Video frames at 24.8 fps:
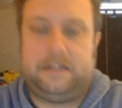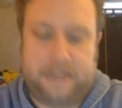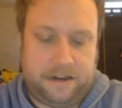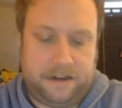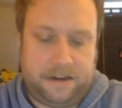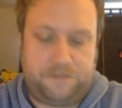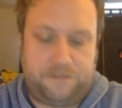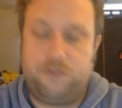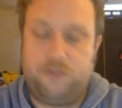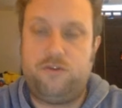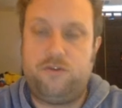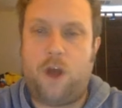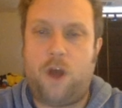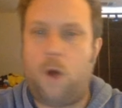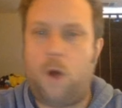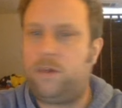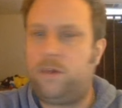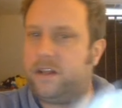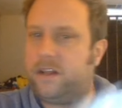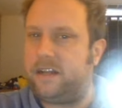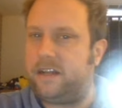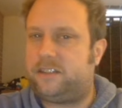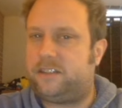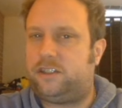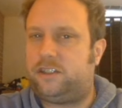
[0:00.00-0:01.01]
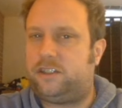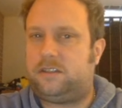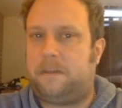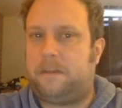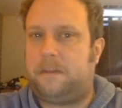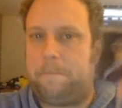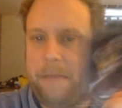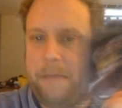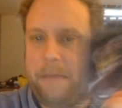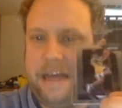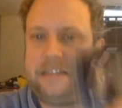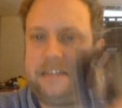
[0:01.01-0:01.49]
And if you know that it's just a
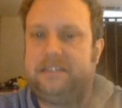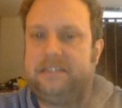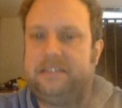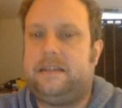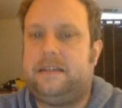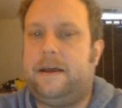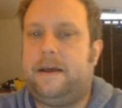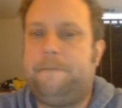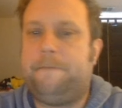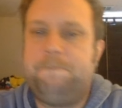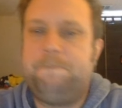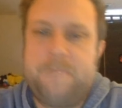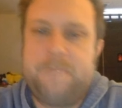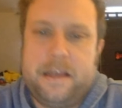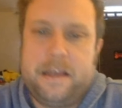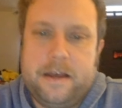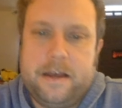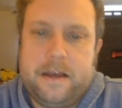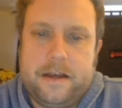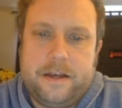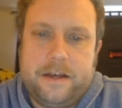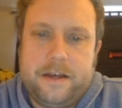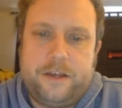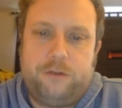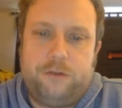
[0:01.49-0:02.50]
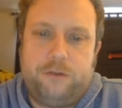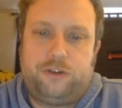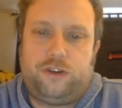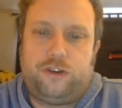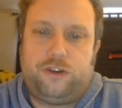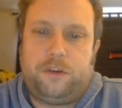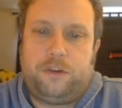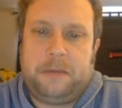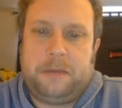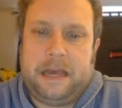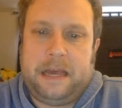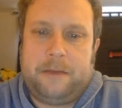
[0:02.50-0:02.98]
base set, you
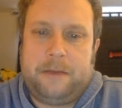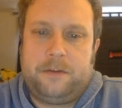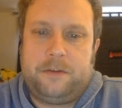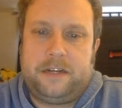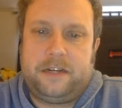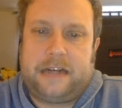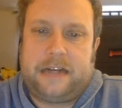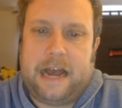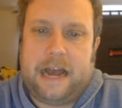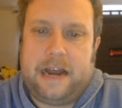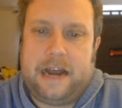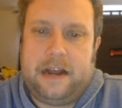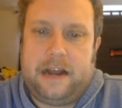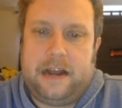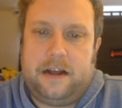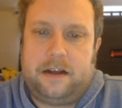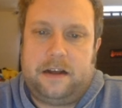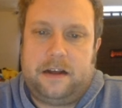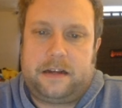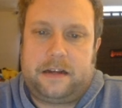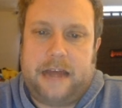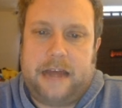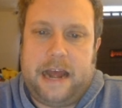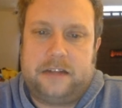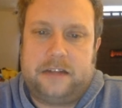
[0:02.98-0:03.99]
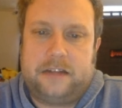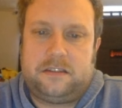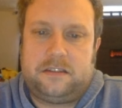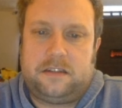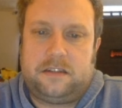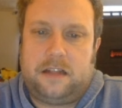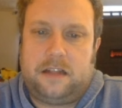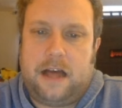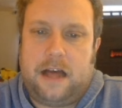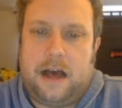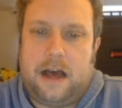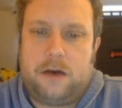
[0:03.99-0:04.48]
should be able to kind of
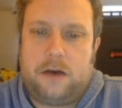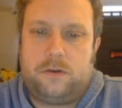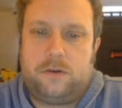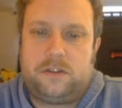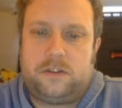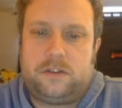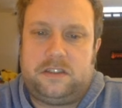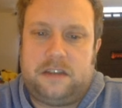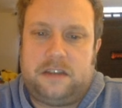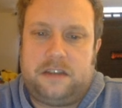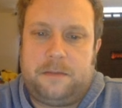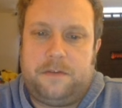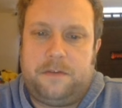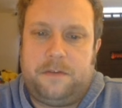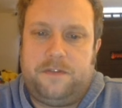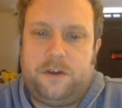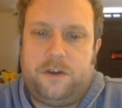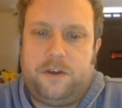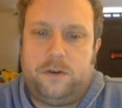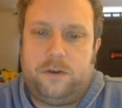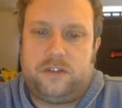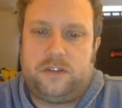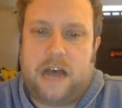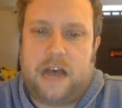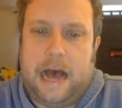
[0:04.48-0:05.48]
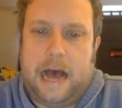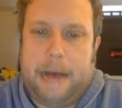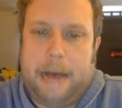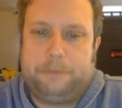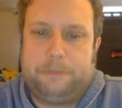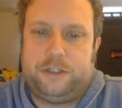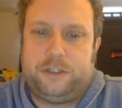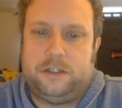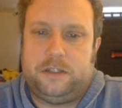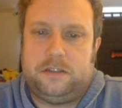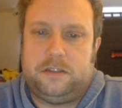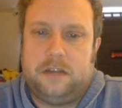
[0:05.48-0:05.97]
cancel out some of those
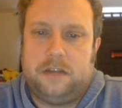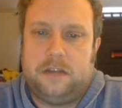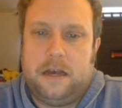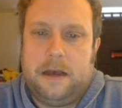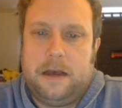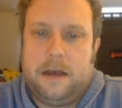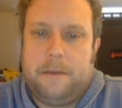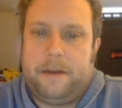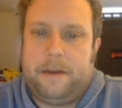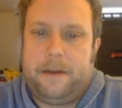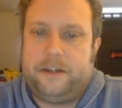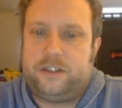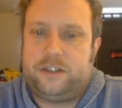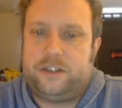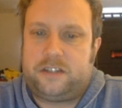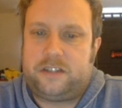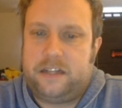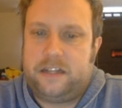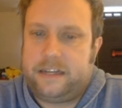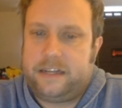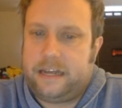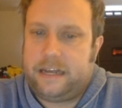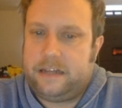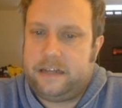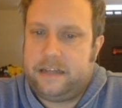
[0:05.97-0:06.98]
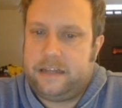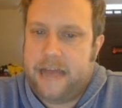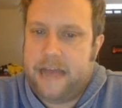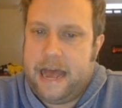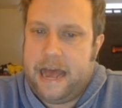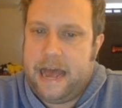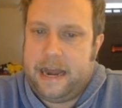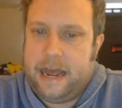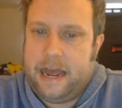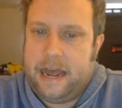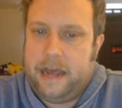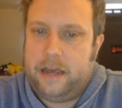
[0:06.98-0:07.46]
options by just clicking the
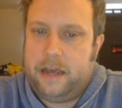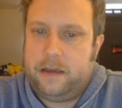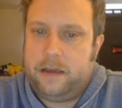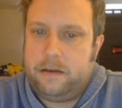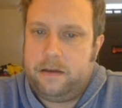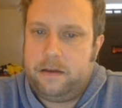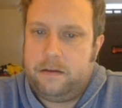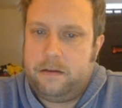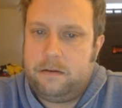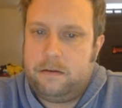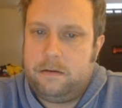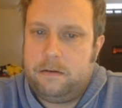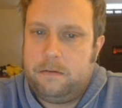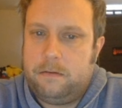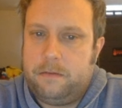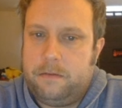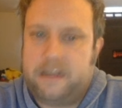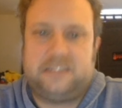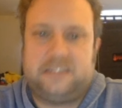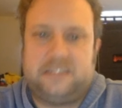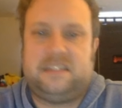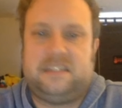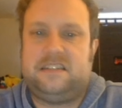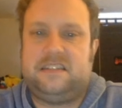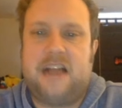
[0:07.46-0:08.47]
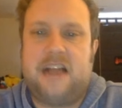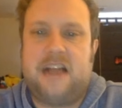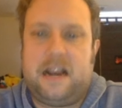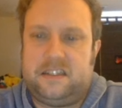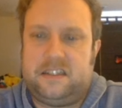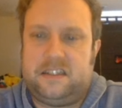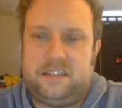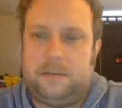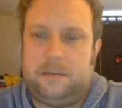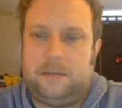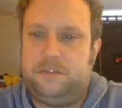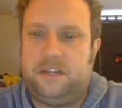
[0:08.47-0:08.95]
NA, because it's not a
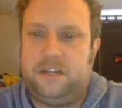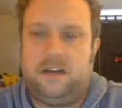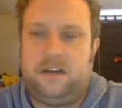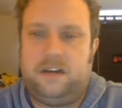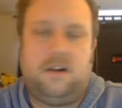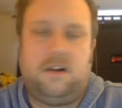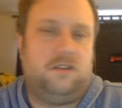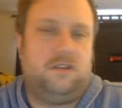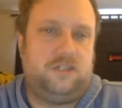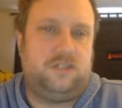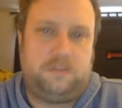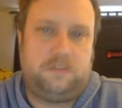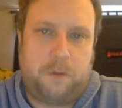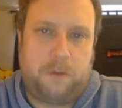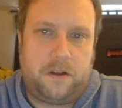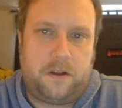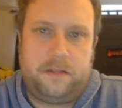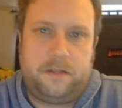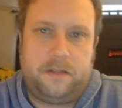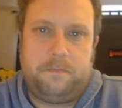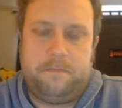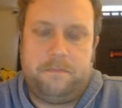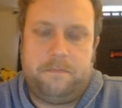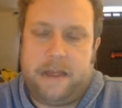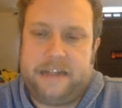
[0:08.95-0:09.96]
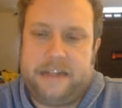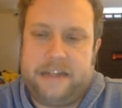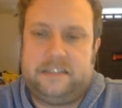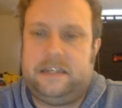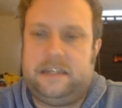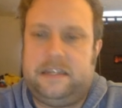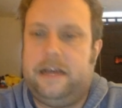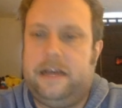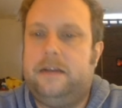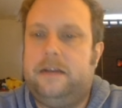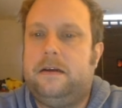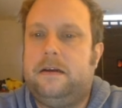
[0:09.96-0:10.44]
subset at all. It's just part of the main
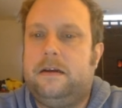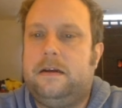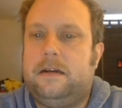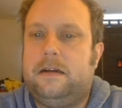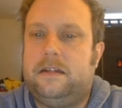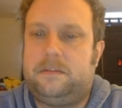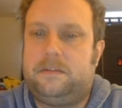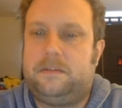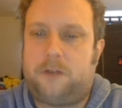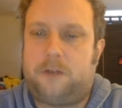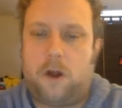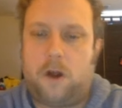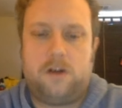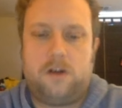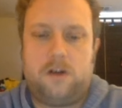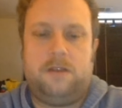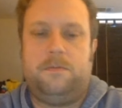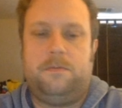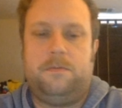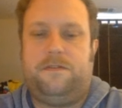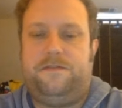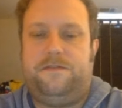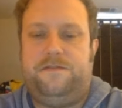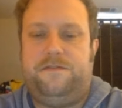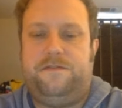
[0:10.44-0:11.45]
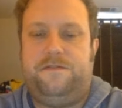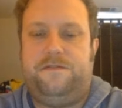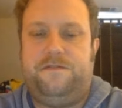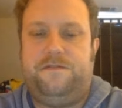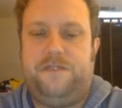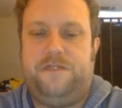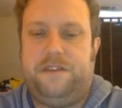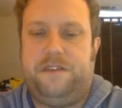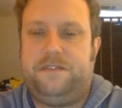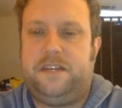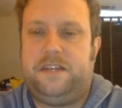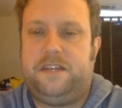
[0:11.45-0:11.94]
set. It's card number
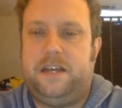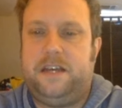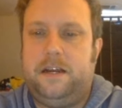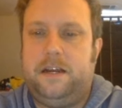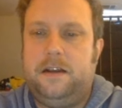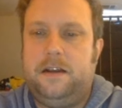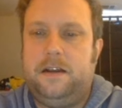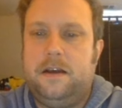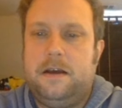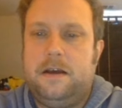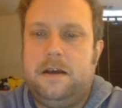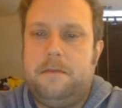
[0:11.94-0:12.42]
15.